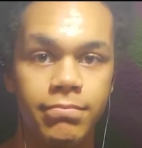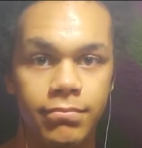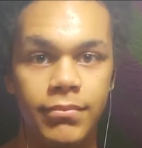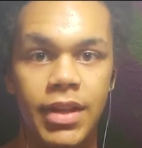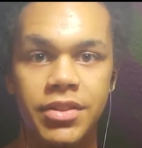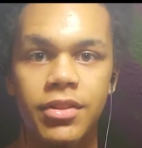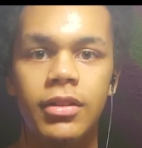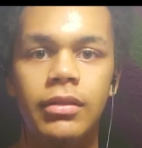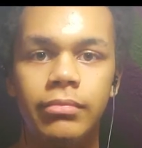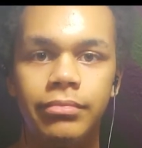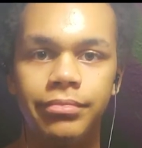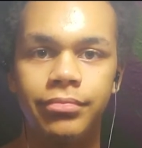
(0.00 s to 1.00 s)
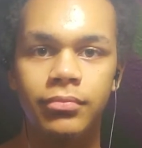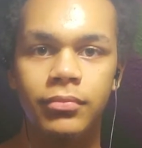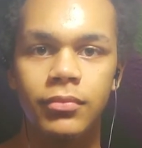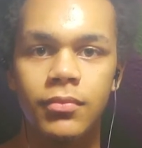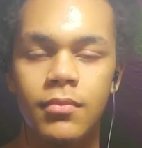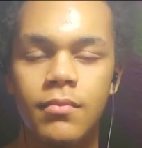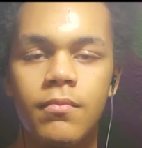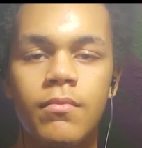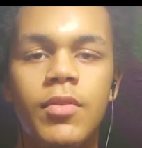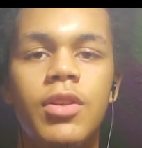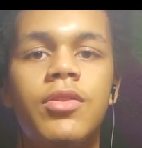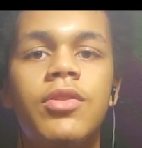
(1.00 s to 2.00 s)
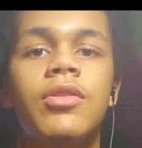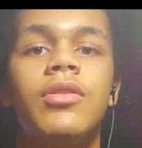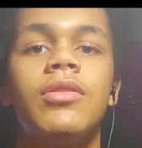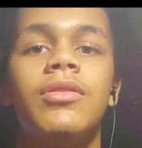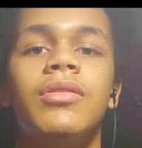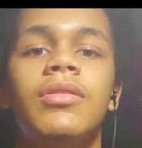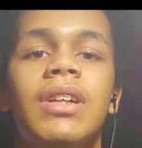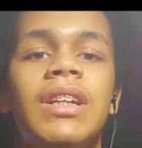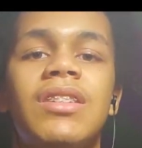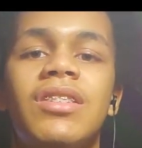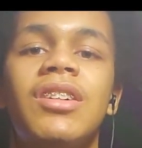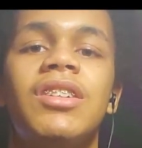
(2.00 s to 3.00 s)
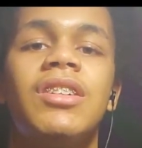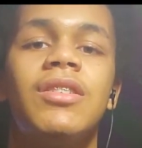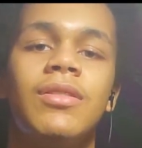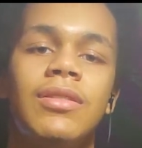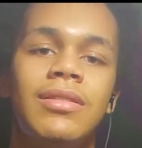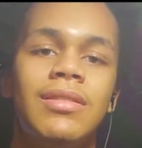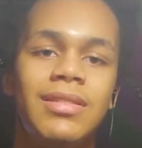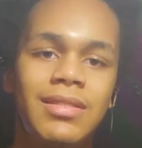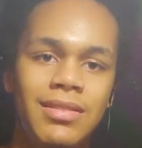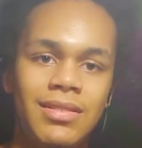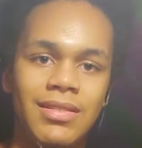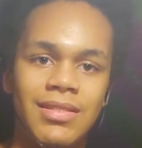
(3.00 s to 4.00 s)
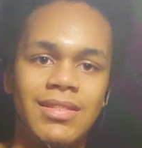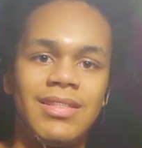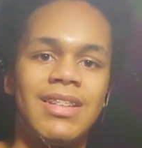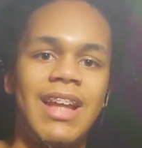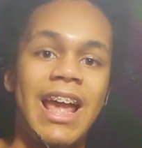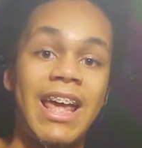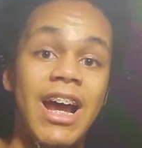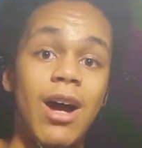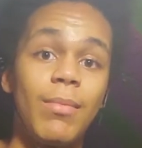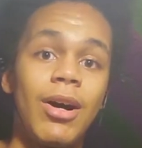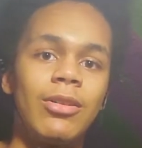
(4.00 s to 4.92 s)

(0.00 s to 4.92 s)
And that's all. So, it's London, and I'm out.